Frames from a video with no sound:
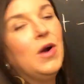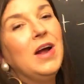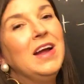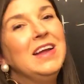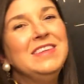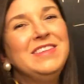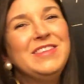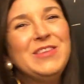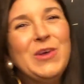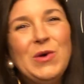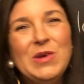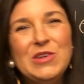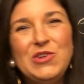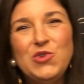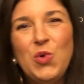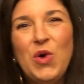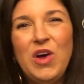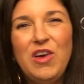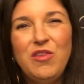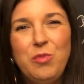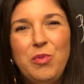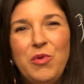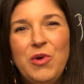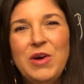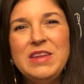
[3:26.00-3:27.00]
right, so a
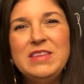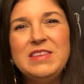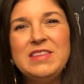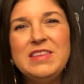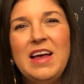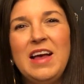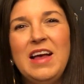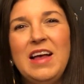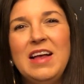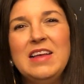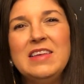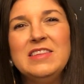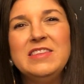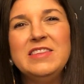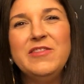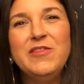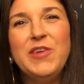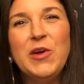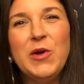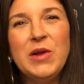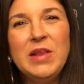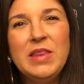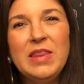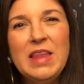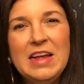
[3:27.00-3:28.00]
12-point size, a
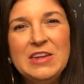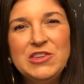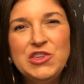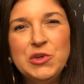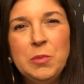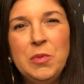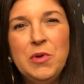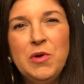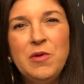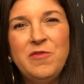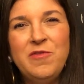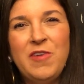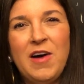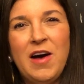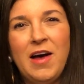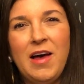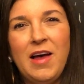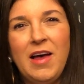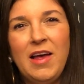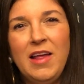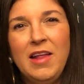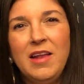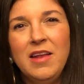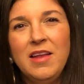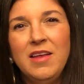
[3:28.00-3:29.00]
very legible
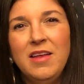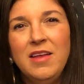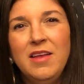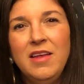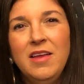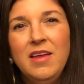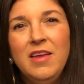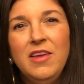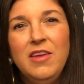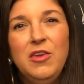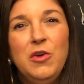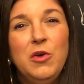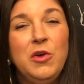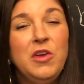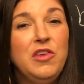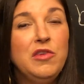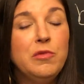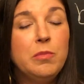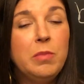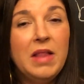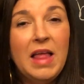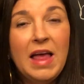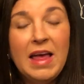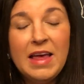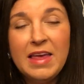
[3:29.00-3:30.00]
font. You'll use
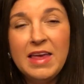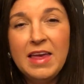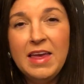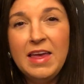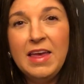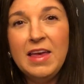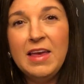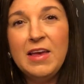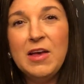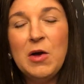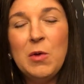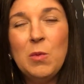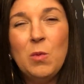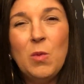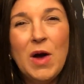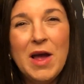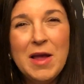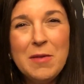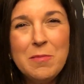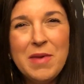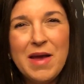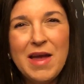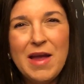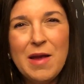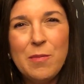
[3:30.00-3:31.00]
black ink on
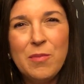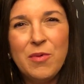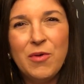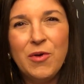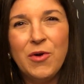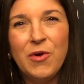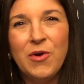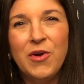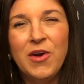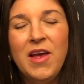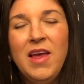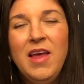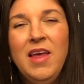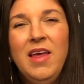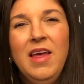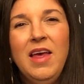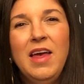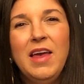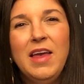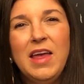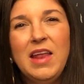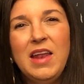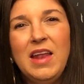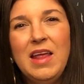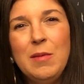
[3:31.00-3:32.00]
white paper.
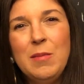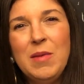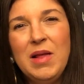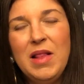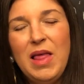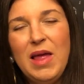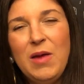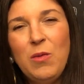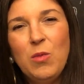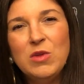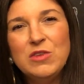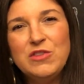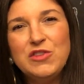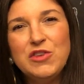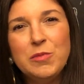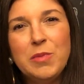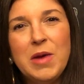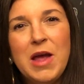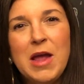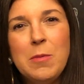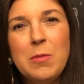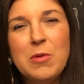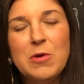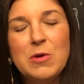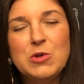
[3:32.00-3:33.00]
Again, MLA wants your
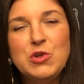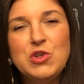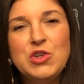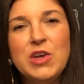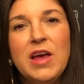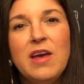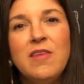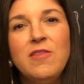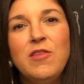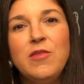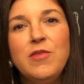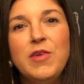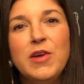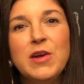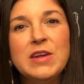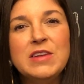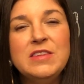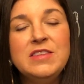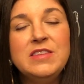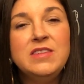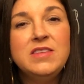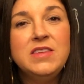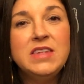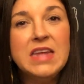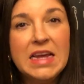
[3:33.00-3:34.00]
paper to have a very
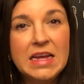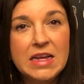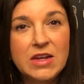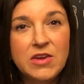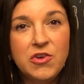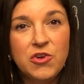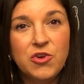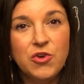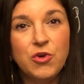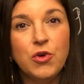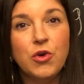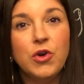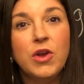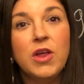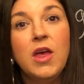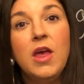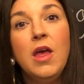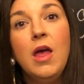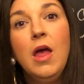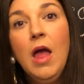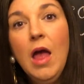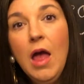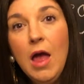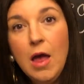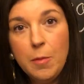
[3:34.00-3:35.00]
standard
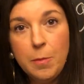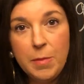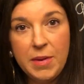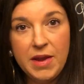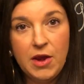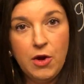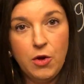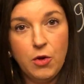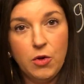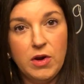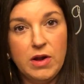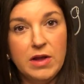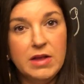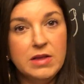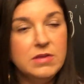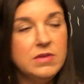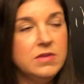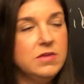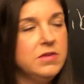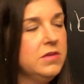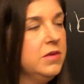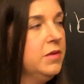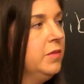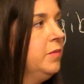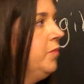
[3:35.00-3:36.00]

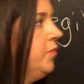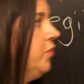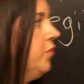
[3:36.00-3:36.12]
appearance.